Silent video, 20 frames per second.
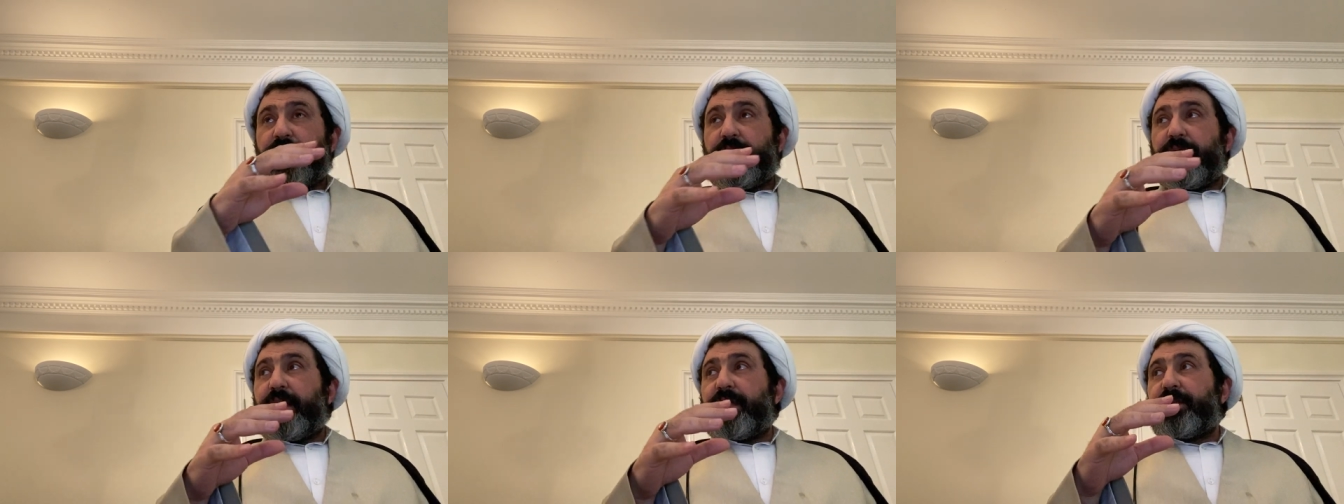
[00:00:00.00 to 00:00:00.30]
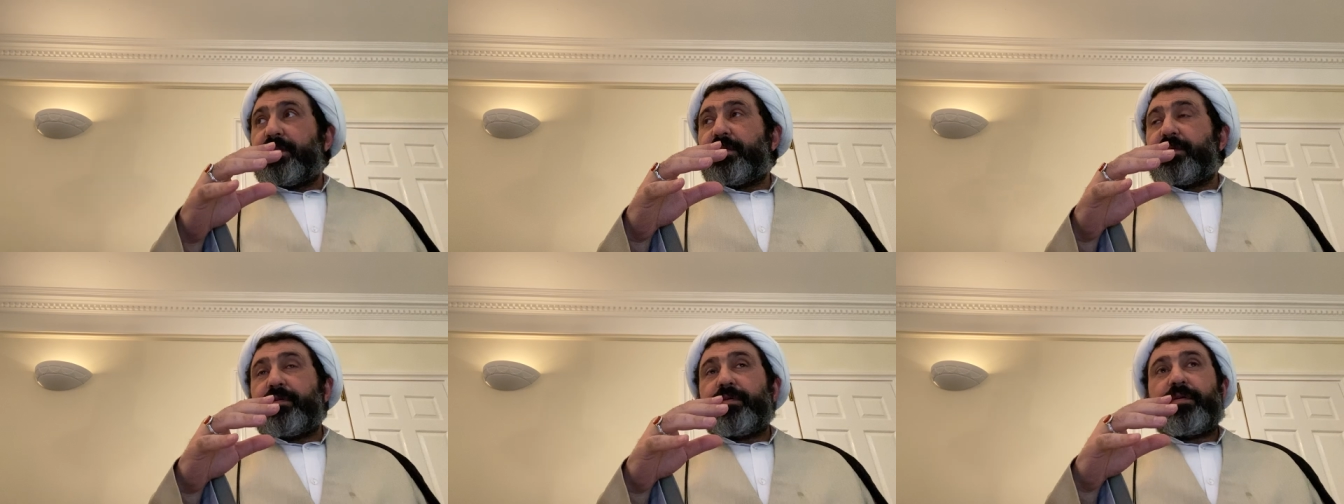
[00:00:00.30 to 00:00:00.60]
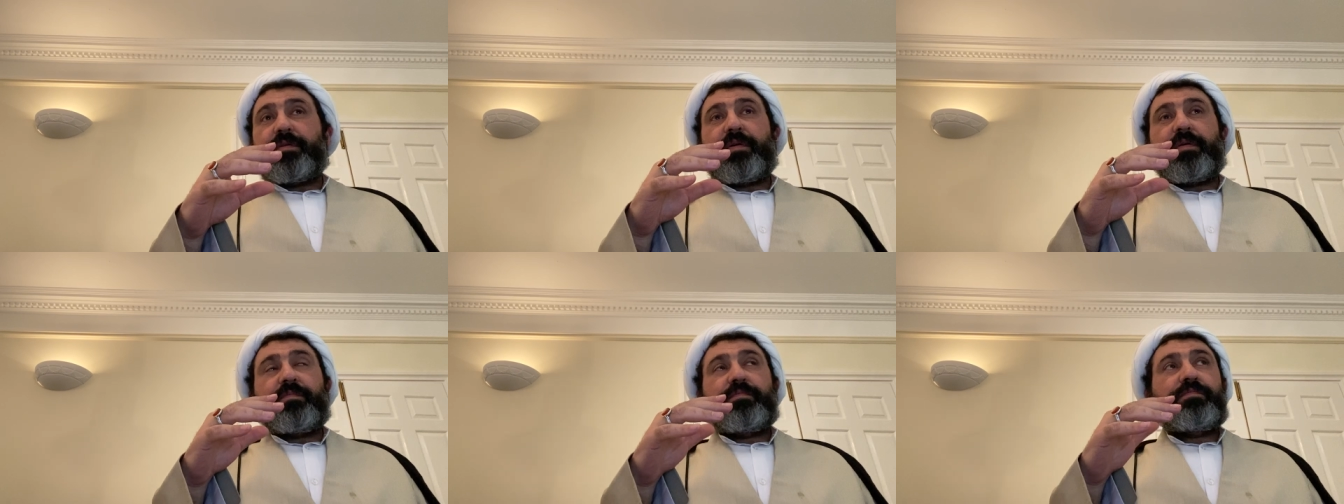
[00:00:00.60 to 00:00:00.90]
and
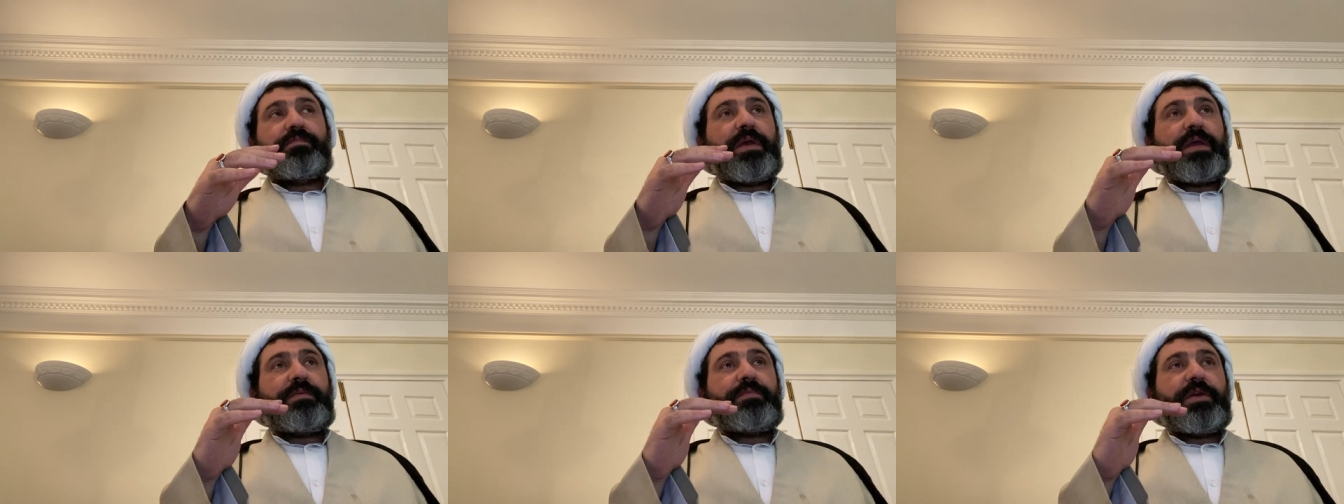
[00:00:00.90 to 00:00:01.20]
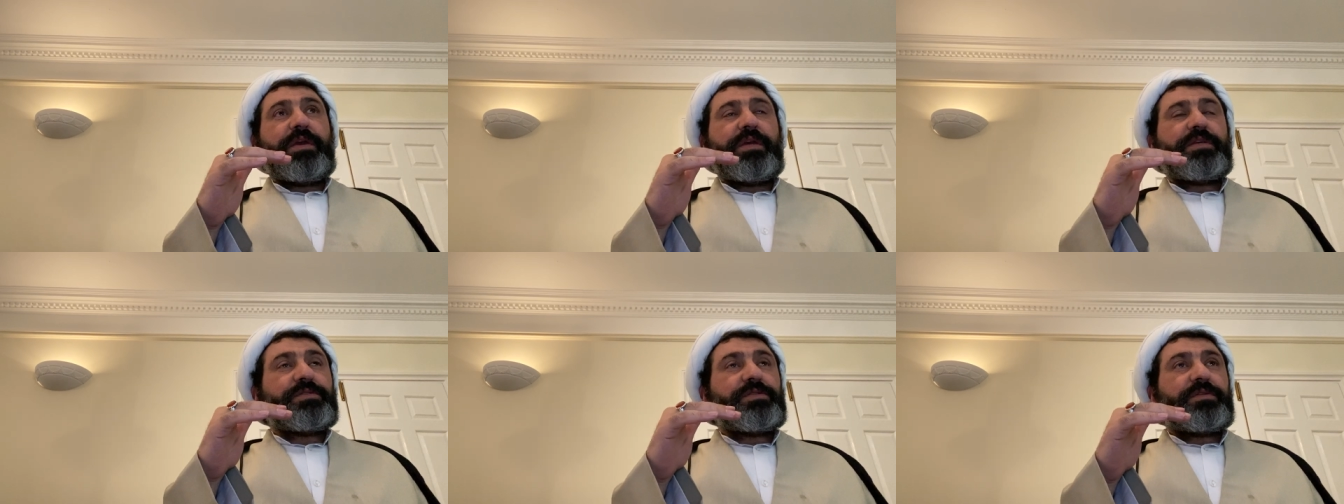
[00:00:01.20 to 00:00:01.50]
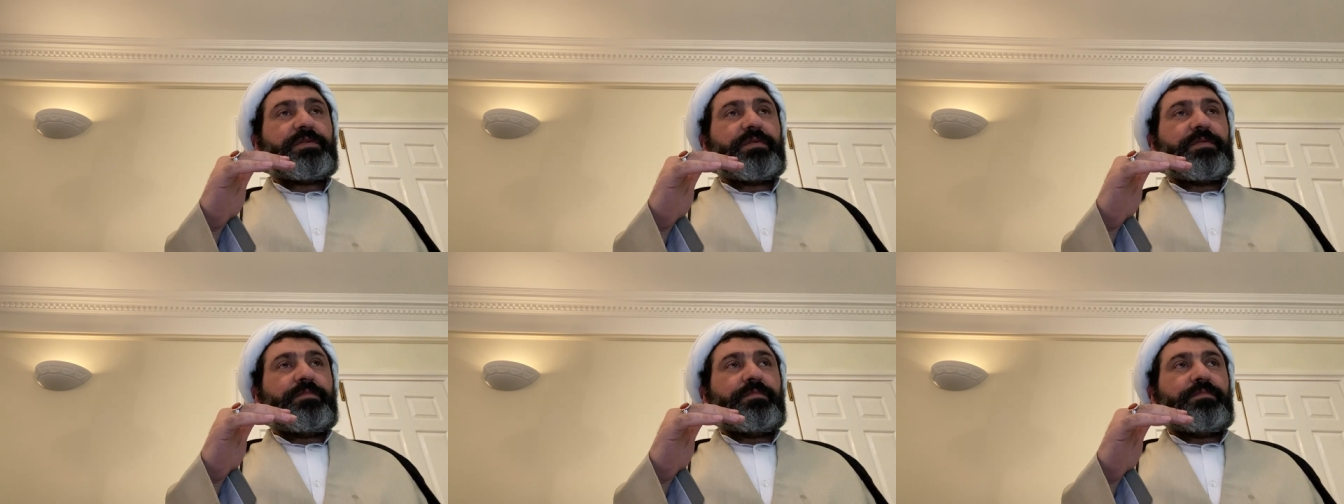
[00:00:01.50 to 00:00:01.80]
maybe
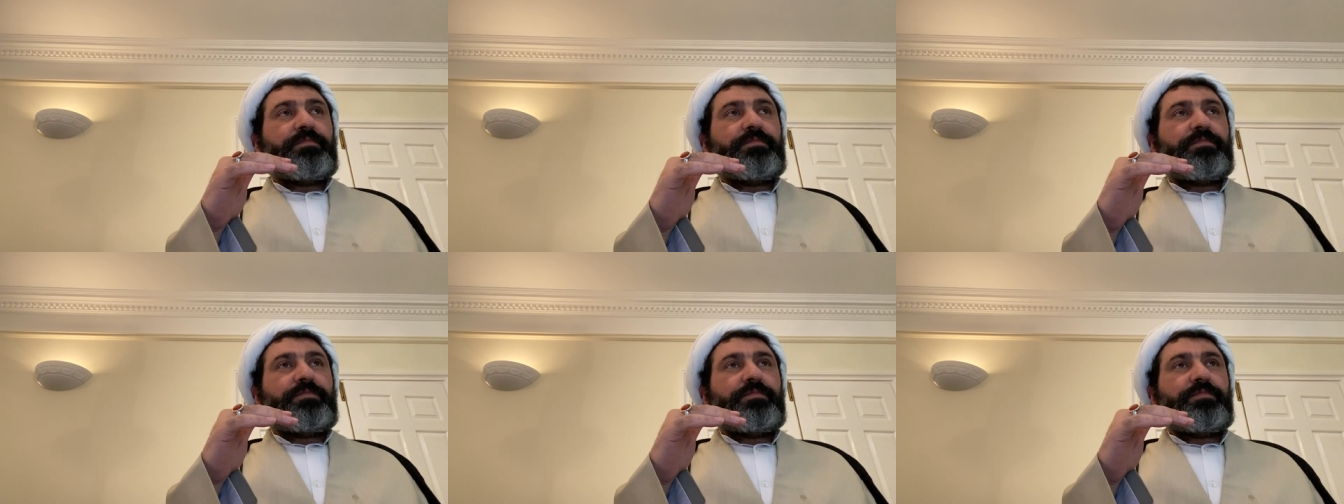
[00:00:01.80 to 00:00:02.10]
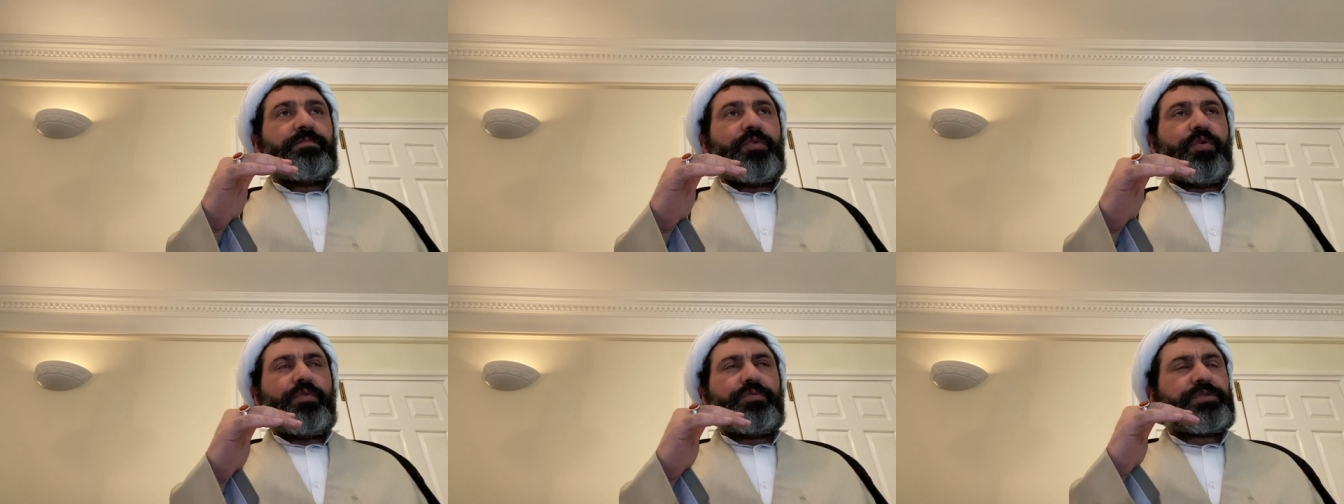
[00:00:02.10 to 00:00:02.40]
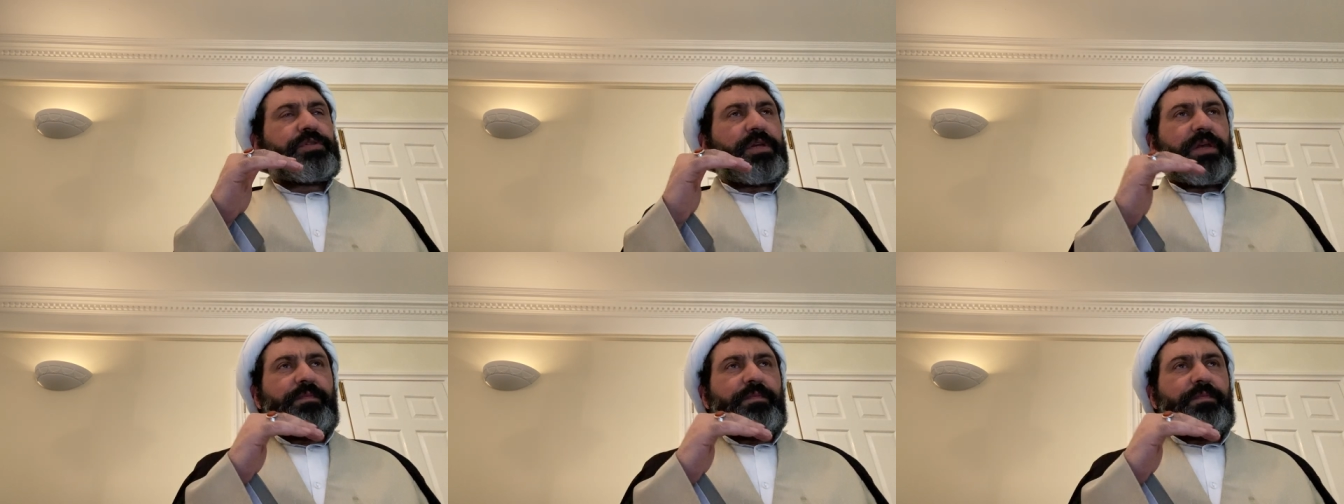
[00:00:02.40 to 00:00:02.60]
his most